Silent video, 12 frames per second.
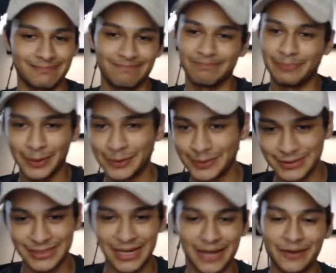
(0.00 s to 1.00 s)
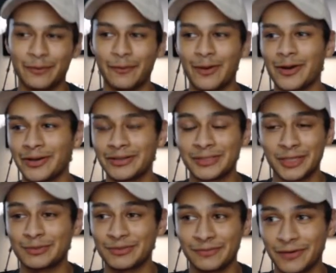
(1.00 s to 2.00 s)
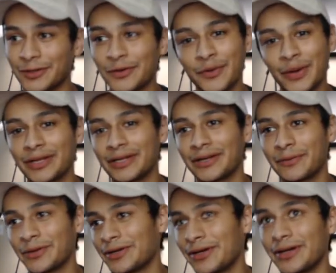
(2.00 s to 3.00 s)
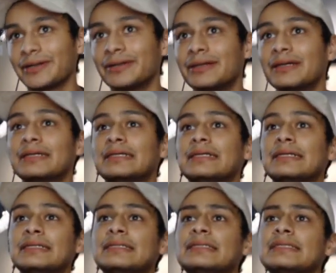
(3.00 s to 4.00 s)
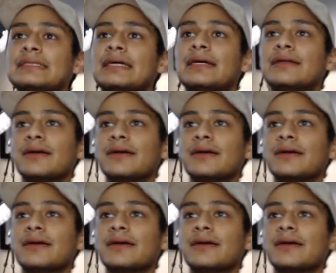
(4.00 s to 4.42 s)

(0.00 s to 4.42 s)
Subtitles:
blows it out of the water in terms of color grading and whatnot. How long